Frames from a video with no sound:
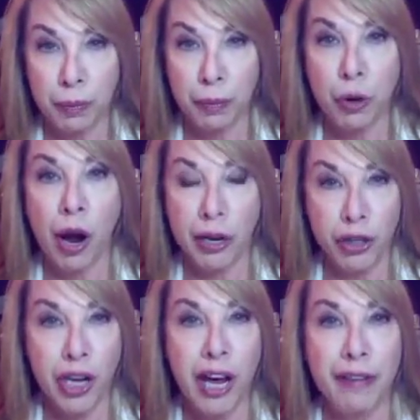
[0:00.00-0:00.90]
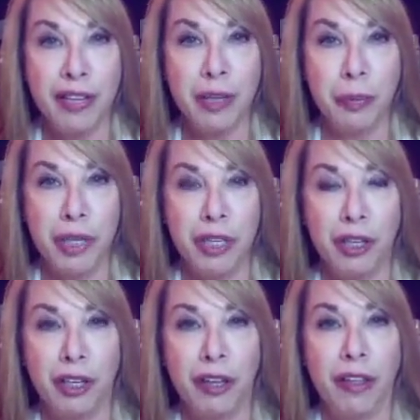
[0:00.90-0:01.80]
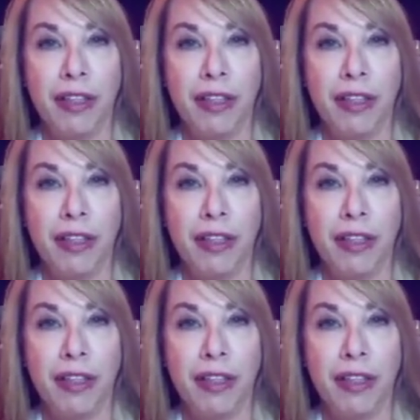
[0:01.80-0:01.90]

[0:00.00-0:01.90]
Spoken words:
prior to having the peel.